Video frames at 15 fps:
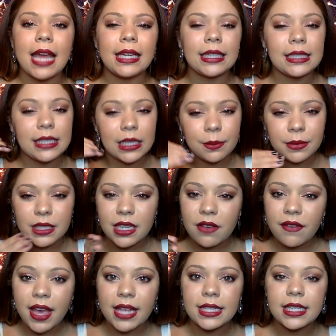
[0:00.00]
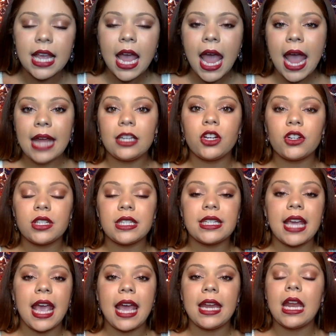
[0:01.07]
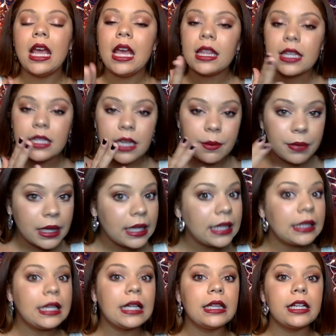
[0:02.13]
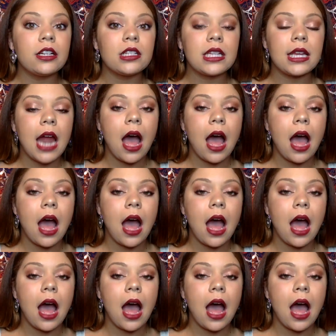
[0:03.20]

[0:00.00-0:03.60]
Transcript: any deep divots in your skin, this completely clears it